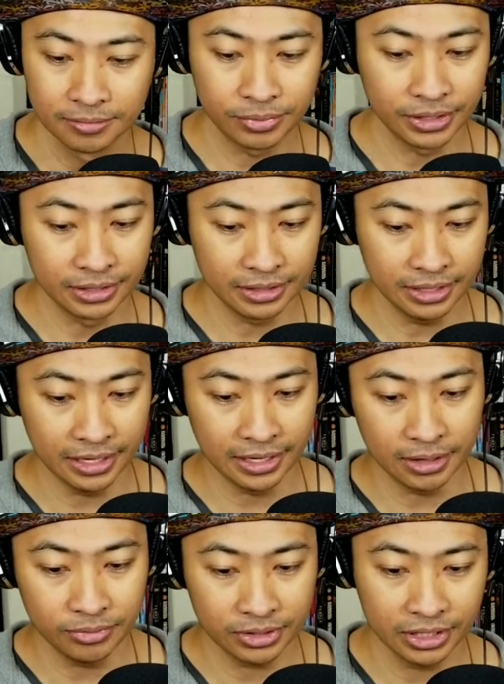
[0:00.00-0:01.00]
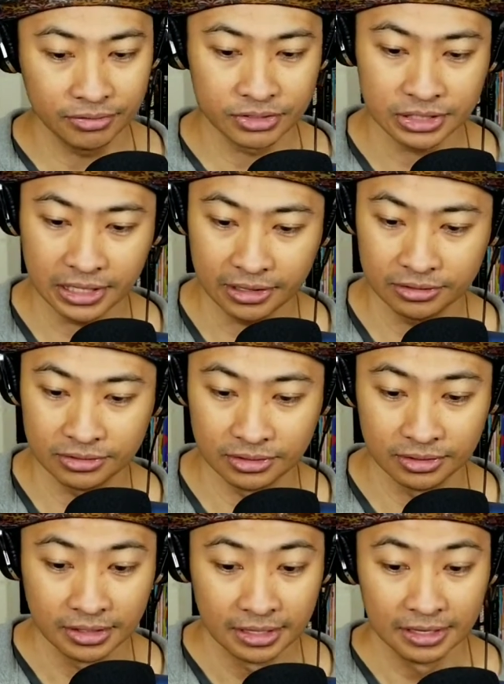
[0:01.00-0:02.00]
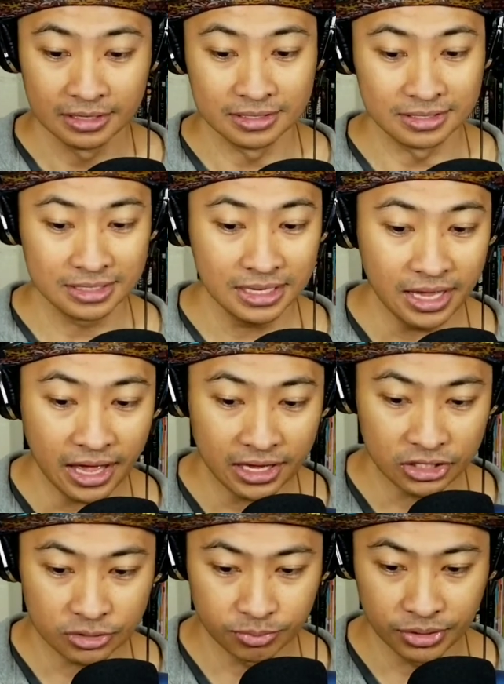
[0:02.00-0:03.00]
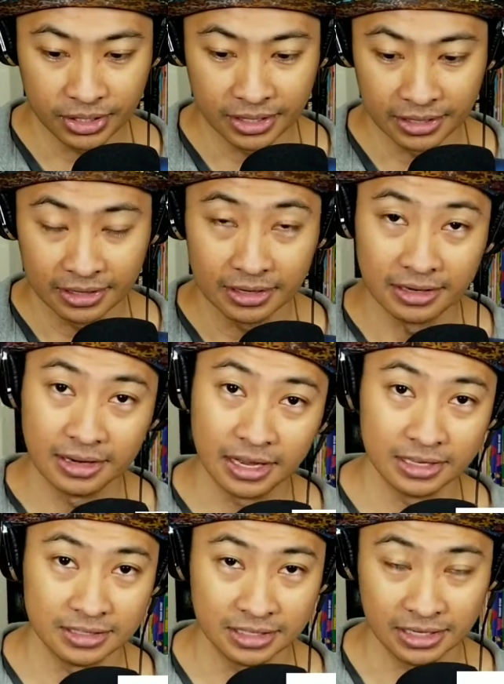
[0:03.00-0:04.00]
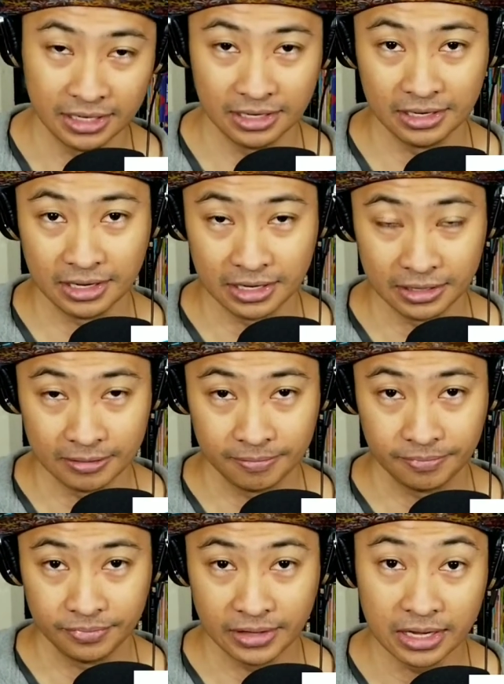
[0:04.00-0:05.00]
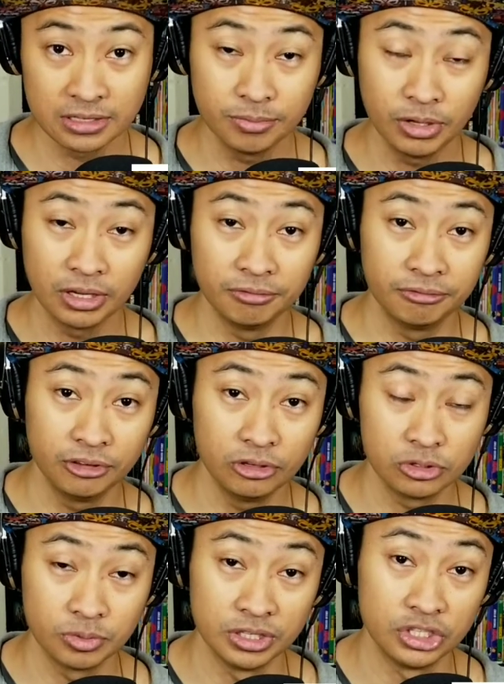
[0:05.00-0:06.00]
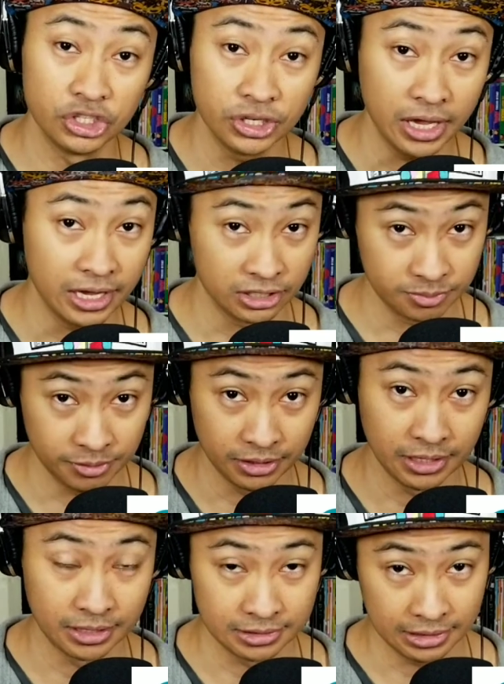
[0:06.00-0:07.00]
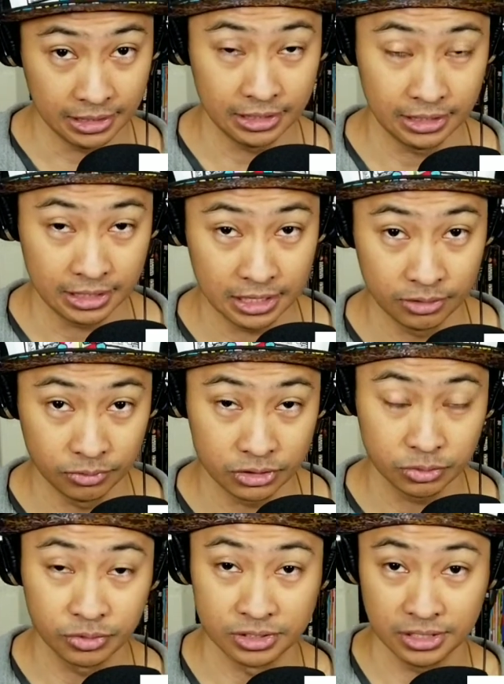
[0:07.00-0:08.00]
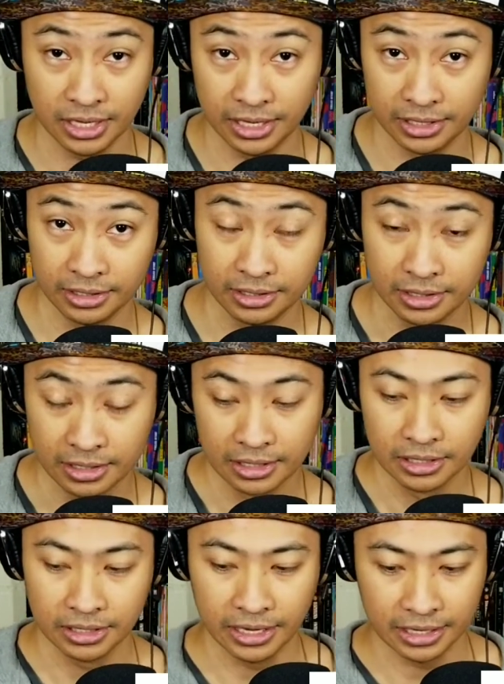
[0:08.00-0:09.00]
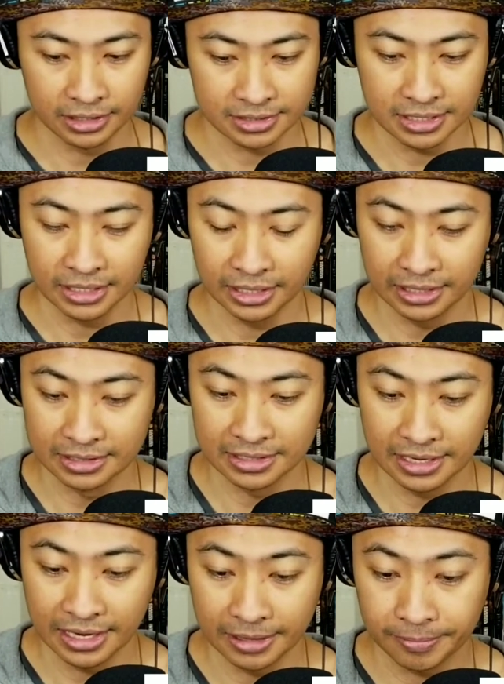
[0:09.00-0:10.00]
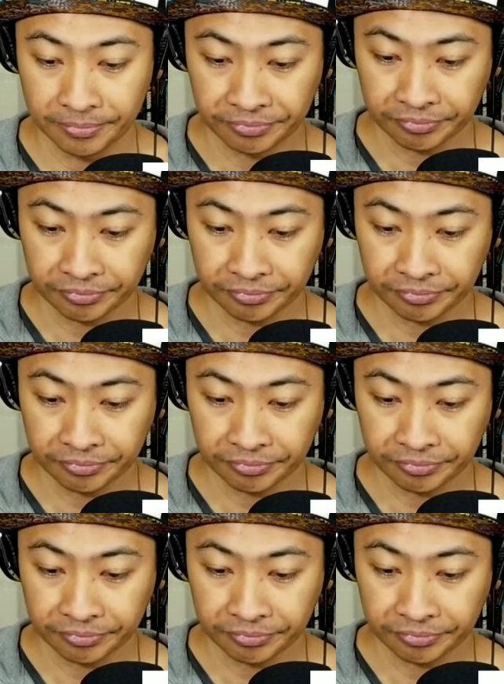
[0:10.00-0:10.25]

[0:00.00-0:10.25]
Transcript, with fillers: But yeah, I want to give a shout out to Z H B nineteen eighty-nine. Not to be confused with G H B nineteen eighty-nine, which was a, yeah, let's not get into that.